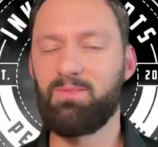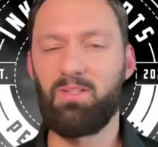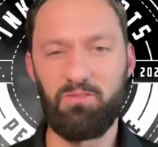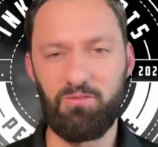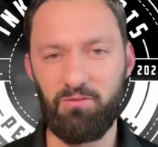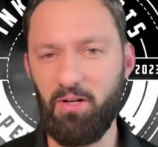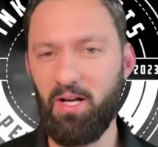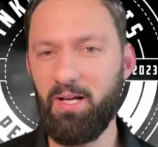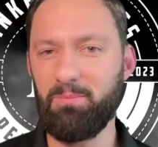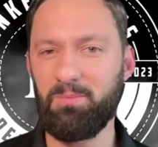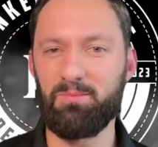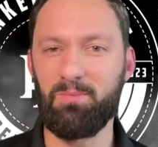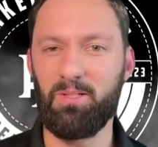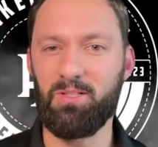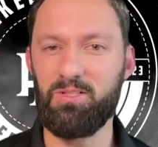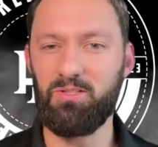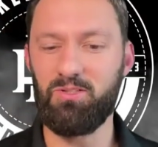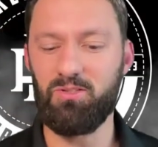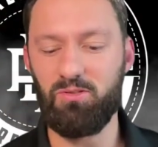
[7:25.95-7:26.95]
frame as
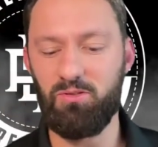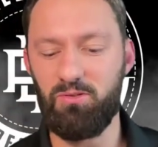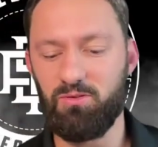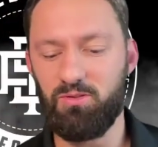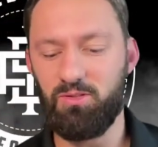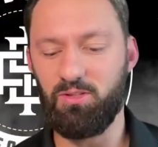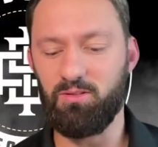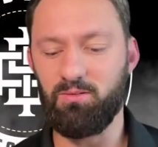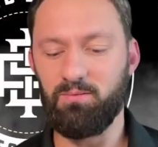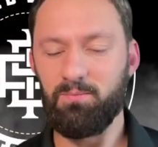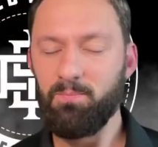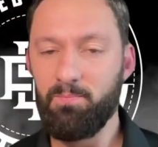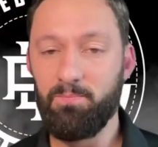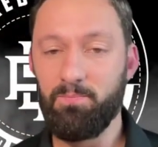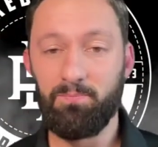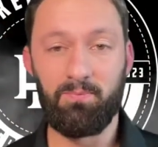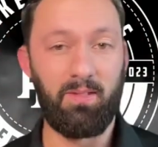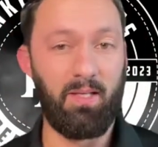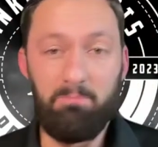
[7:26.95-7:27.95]
much as you used to?
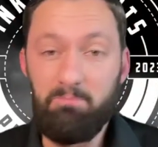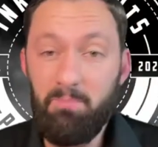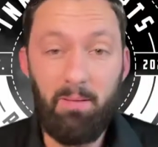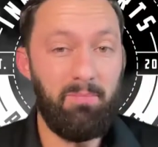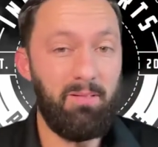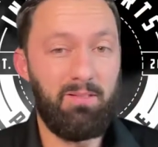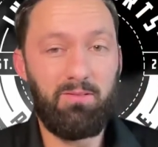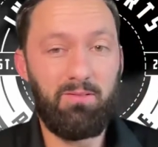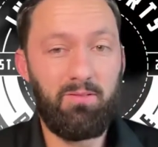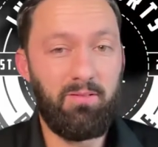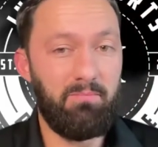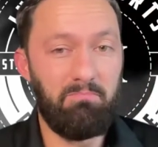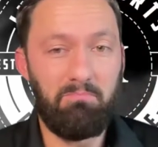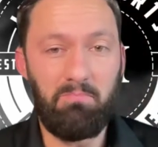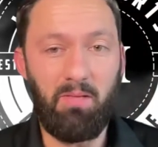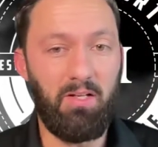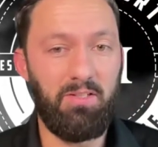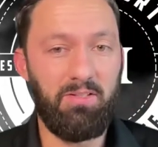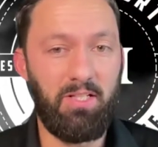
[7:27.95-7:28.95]
Maybe it's
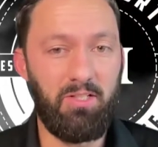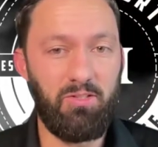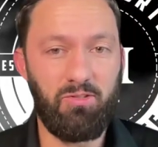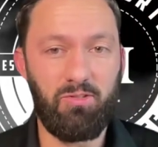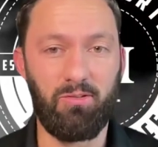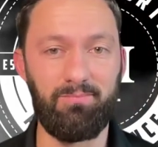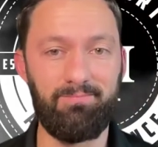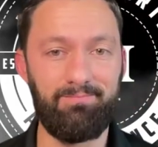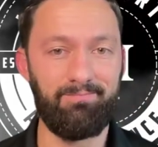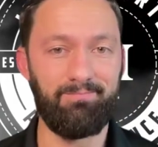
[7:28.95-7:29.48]
unintentional.